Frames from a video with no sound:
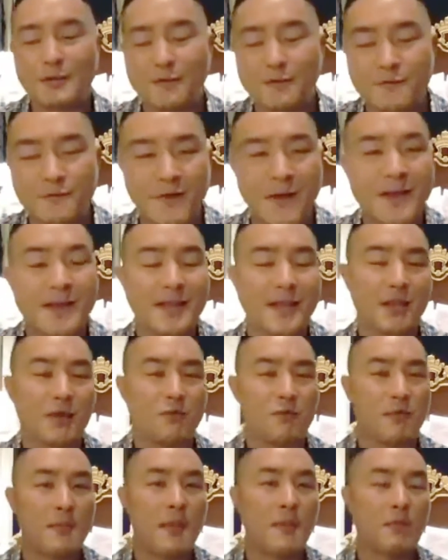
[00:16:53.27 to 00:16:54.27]
There's going to be
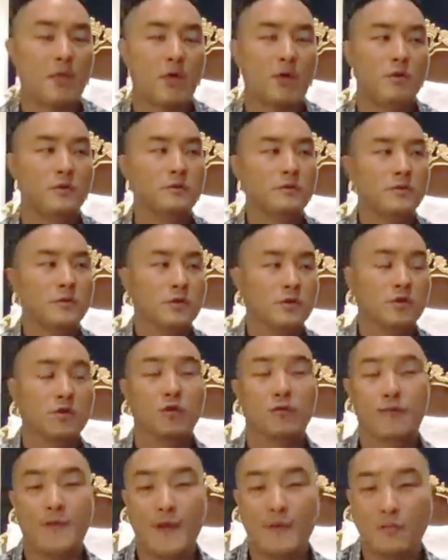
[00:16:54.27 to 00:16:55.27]
funding.
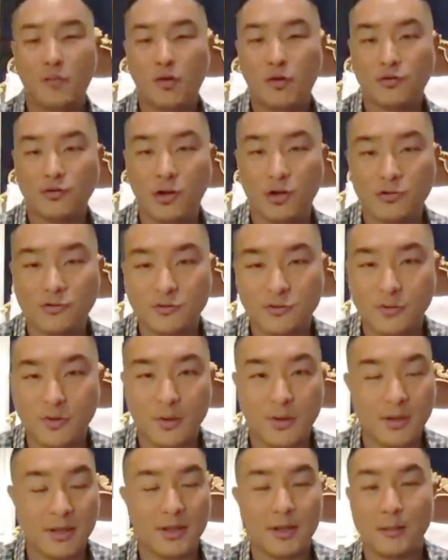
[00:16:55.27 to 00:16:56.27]
Remember, November
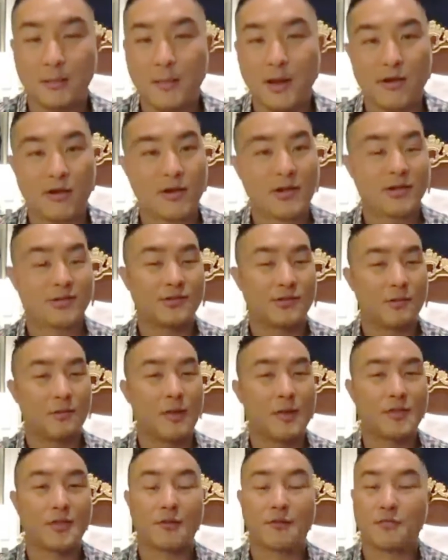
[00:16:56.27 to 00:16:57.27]
is also the, in
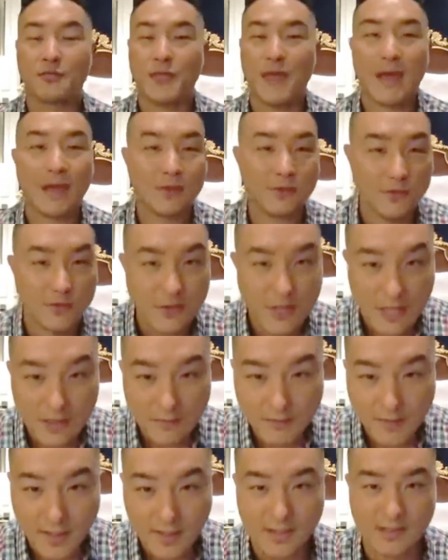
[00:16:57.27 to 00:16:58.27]
America, it's the month of
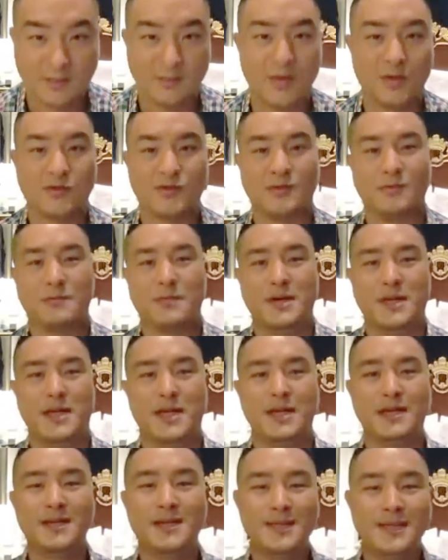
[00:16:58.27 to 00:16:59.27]
Thanksgiving. Come
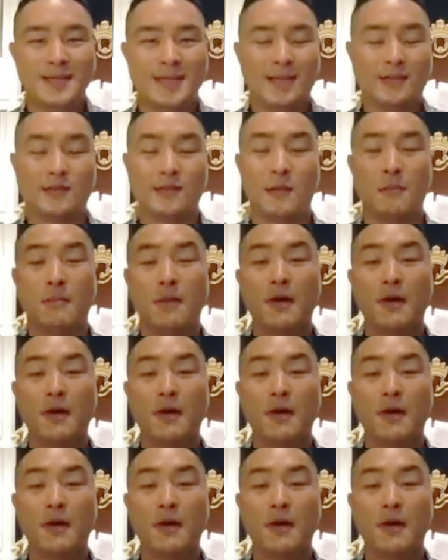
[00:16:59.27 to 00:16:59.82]
on, somebody.